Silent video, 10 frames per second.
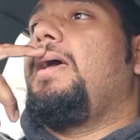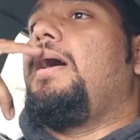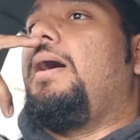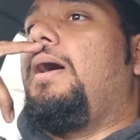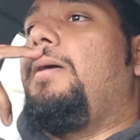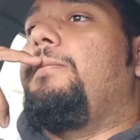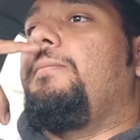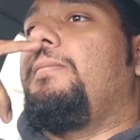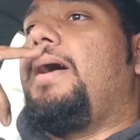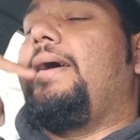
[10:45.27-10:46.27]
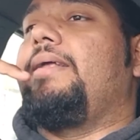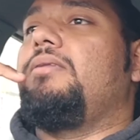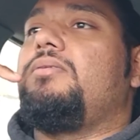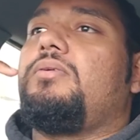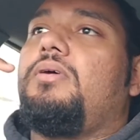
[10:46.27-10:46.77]

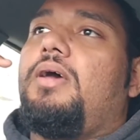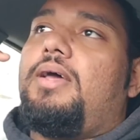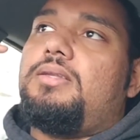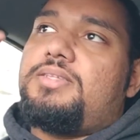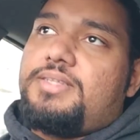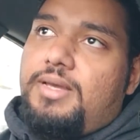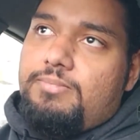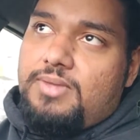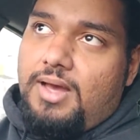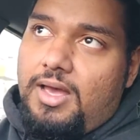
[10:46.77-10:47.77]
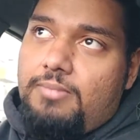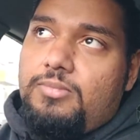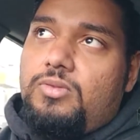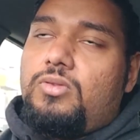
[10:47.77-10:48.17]
And at the same time,